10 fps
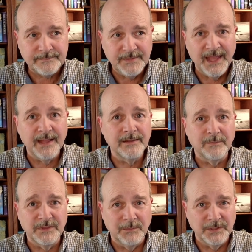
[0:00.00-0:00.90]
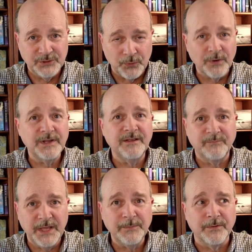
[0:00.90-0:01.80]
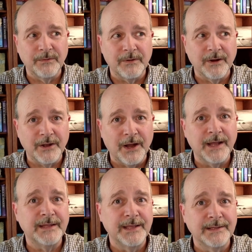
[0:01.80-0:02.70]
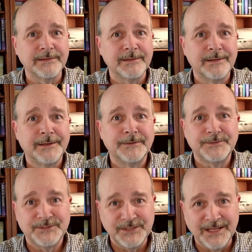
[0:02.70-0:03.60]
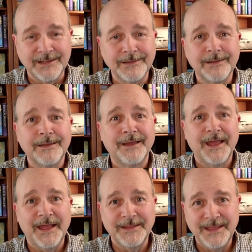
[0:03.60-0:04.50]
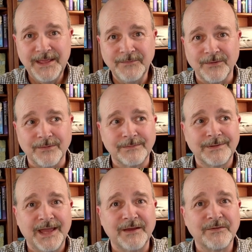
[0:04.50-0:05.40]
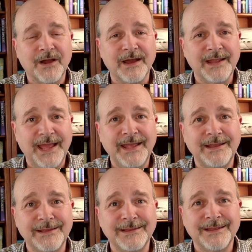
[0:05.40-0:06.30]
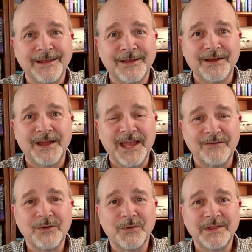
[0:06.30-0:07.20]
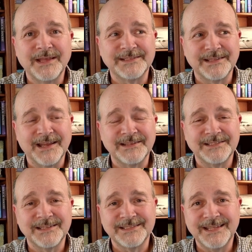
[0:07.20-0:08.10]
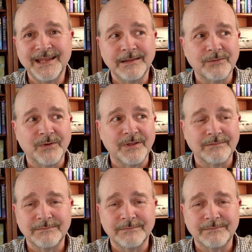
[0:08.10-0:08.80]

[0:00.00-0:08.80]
And the majority of people are caught in sin and evil. And if God hated everyone that's attached to sin, well,